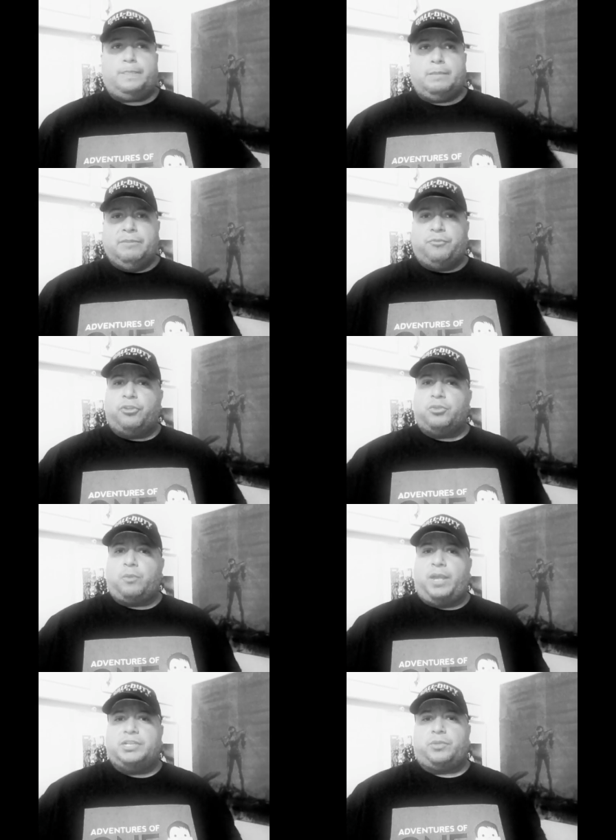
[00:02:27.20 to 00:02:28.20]
before the
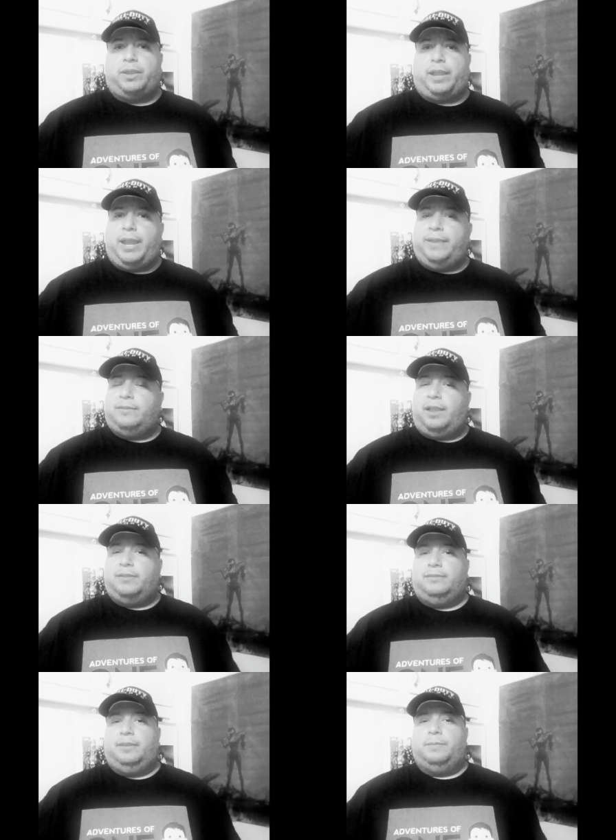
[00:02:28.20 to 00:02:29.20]
writer's strike, I had
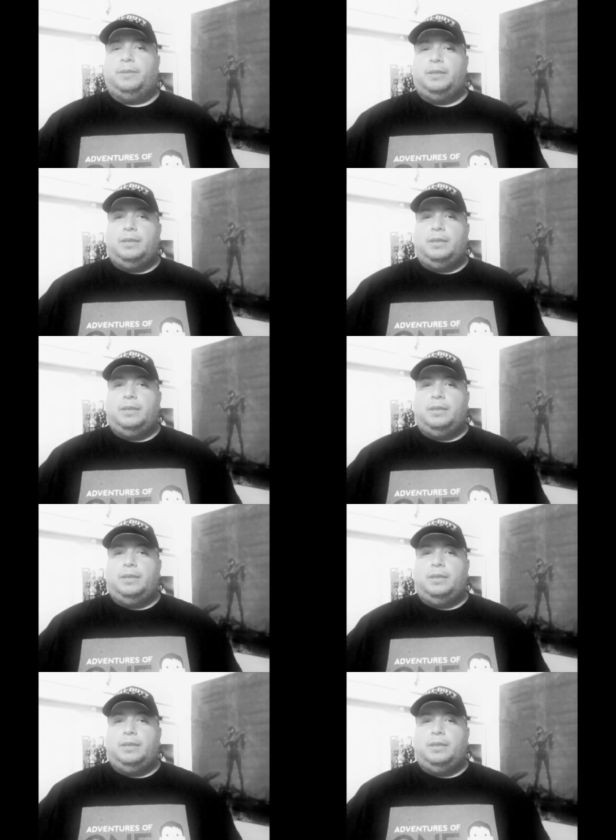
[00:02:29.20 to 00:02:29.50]
talked to him.